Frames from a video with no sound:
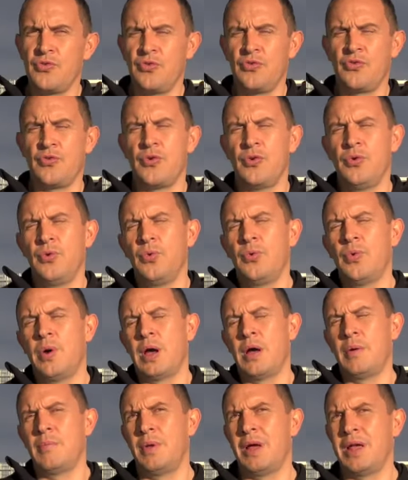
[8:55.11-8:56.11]
through
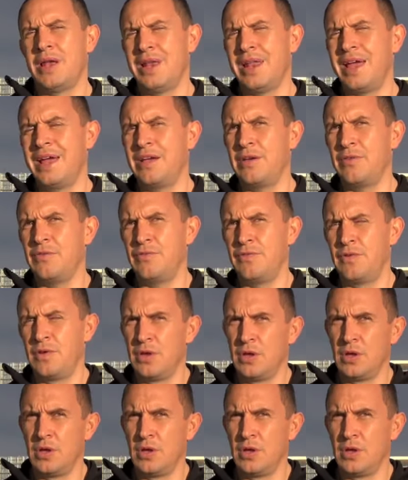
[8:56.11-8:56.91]
um, a lack of